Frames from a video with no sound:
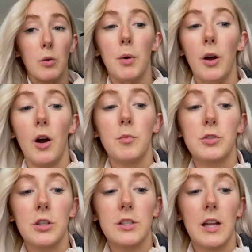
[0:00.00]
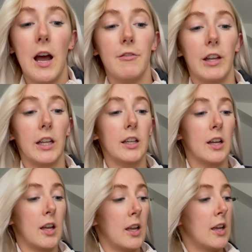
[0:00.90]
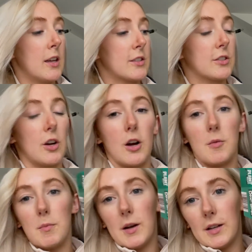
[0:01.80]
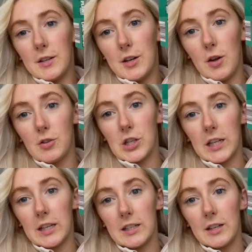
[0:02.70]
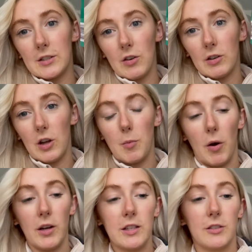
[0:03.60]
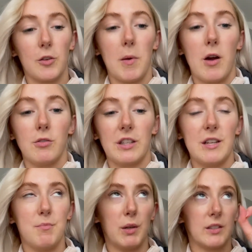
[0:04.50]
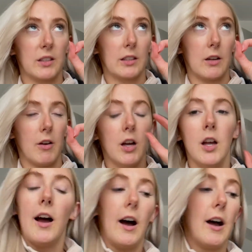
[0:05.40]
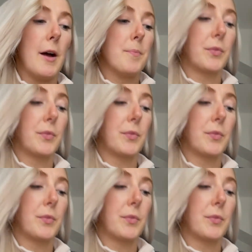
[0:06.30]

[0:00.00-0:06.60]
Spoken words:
But I'm just having some no chicken Dino bites from Aldi. Best things ever. And